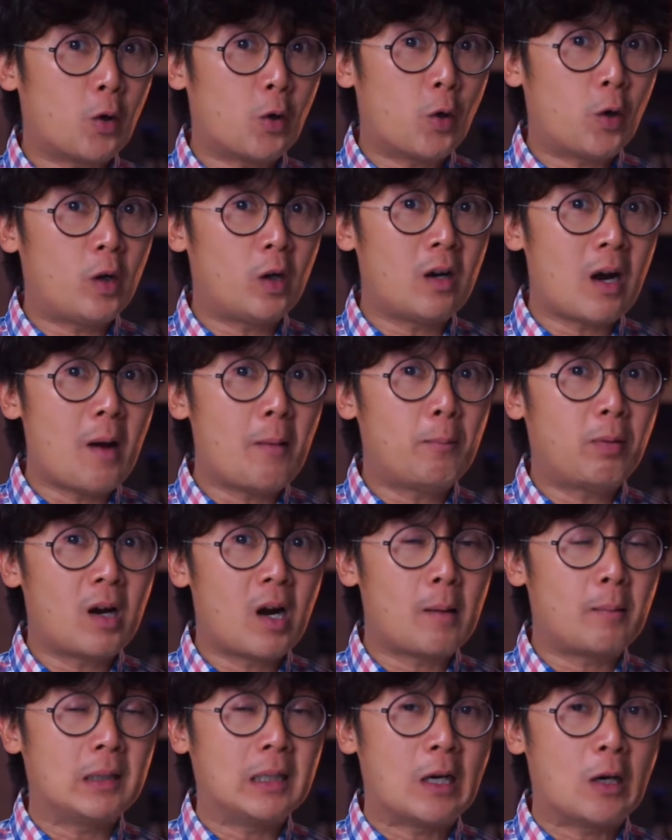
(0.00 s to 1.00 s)
or a
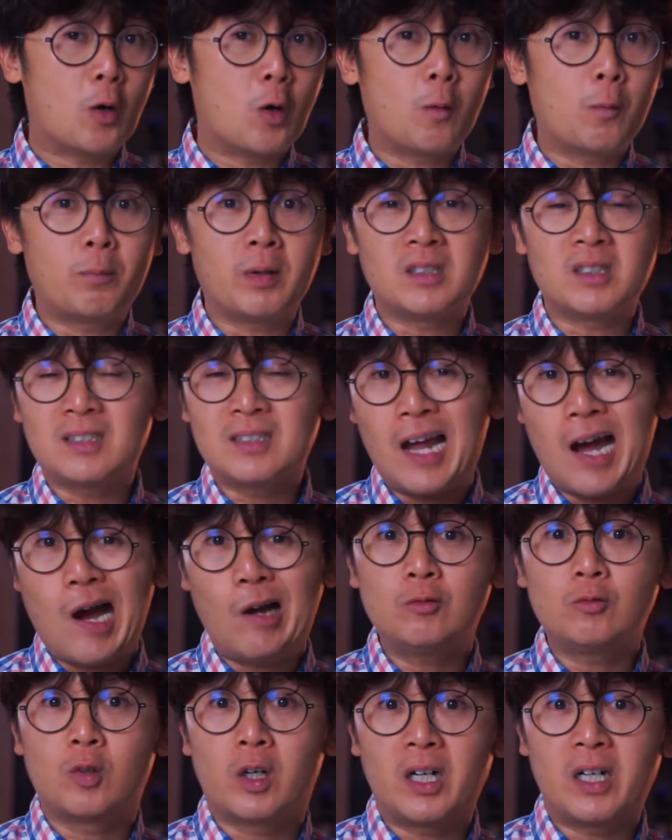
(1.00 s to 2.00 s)
parabola opens
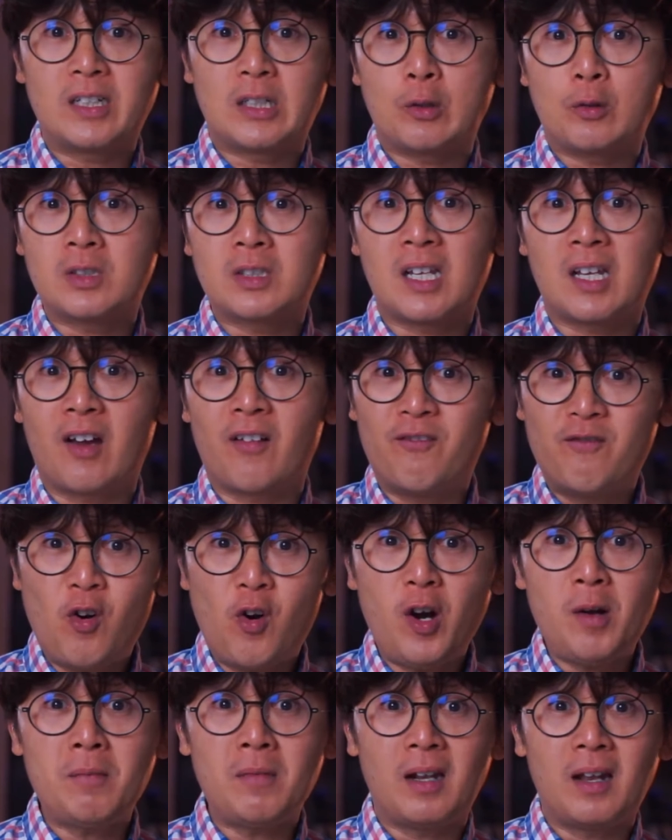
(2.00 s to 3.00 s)
downward using a
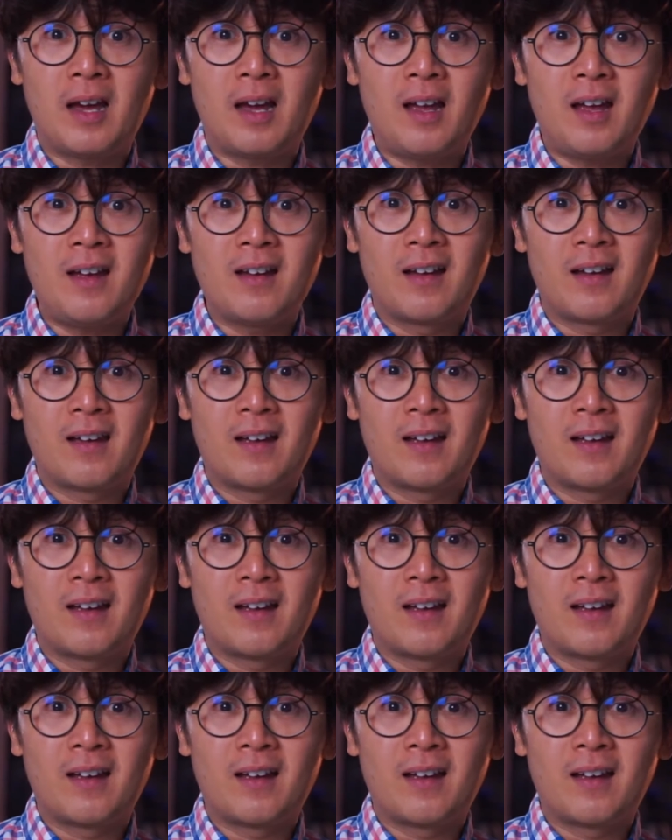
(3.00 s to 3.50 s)
formula.